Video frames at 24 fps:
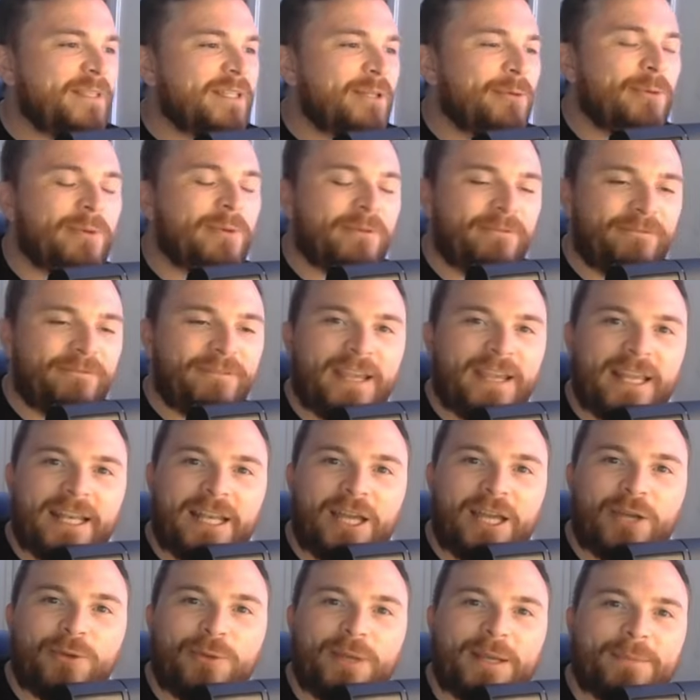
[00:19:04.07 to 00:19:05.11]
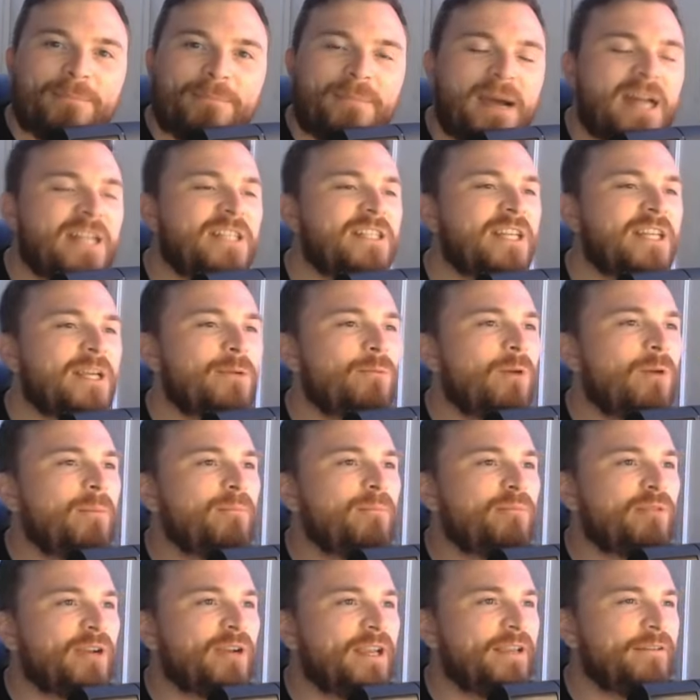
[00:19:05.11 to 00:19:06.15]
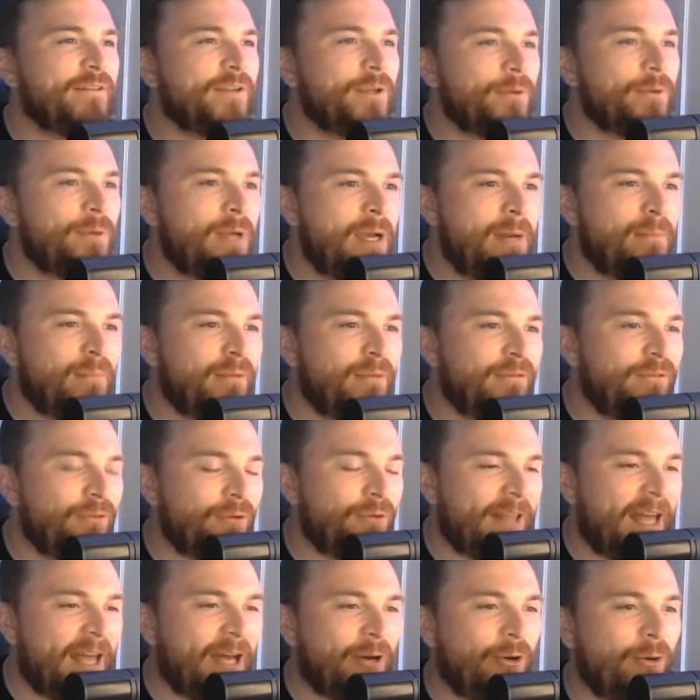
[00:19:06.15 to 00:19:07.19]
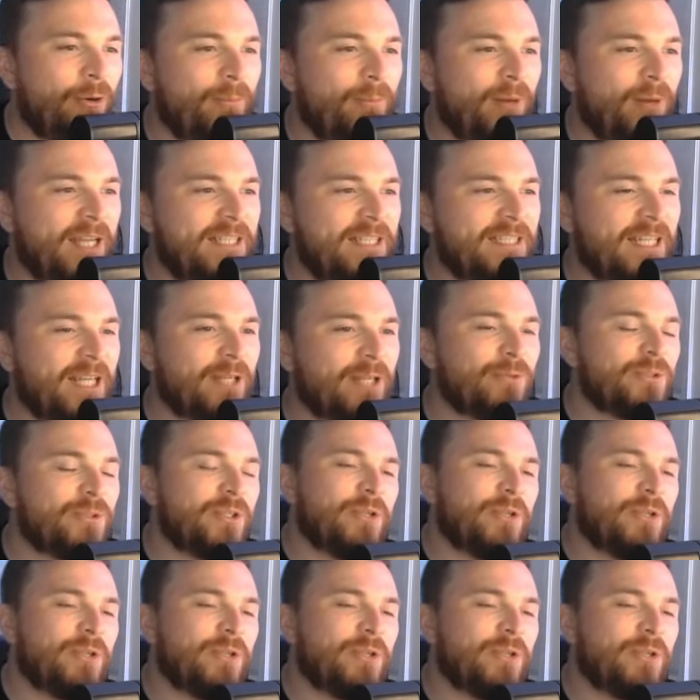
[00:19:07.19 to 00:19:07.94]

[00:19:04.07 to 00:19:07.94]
to fit in a quick match day 1 preview before that on my channel.